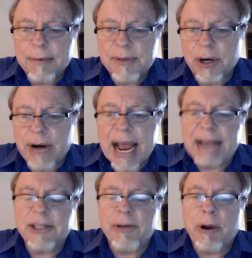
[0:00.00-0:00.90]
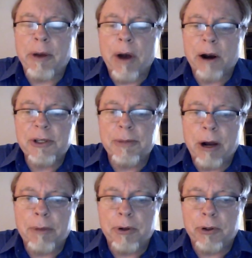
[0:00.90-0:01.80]
sarcastic remarks
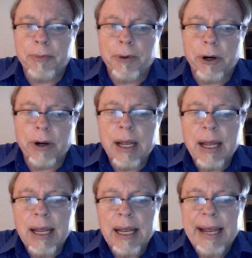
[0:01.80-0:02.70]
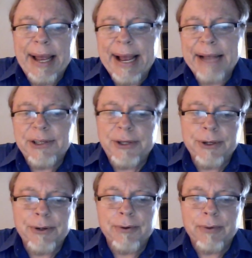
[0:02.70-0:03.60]
about Bilderberg, as
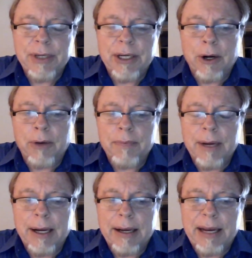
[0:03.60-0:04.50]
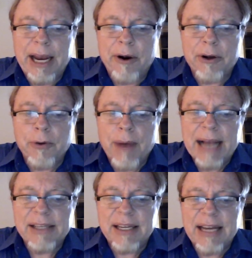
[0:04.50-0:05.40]
to,
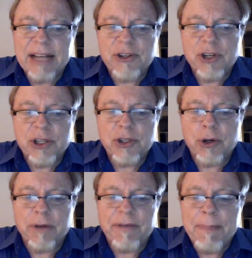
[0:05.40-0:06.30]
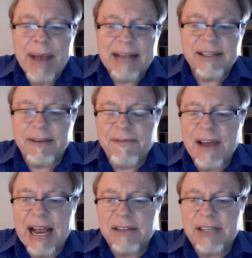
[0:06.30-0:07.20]
characterize it as just sort of a passing
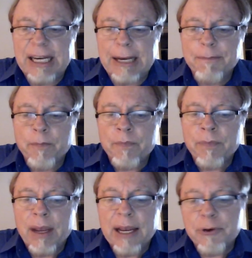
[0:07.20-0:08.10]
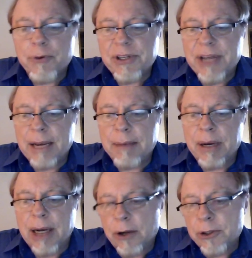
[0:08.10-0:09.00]
fancy, interesting
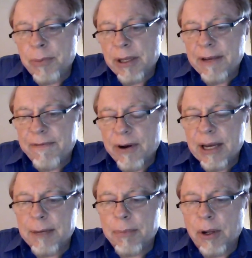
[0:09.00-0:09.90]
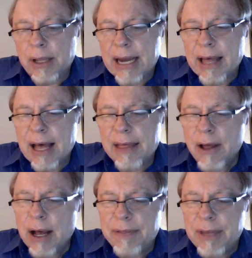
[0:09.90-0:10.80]
but ultimately forgettable. And I
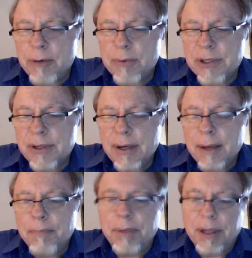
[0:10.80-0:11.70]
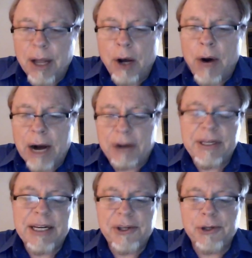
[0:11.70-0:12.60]
thought that it was below
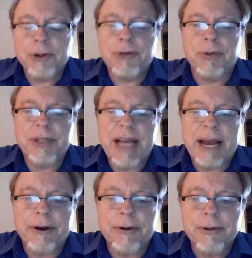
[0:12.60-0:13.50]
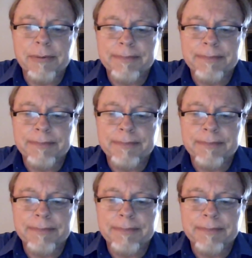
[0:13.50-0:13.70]
RT's usual standards.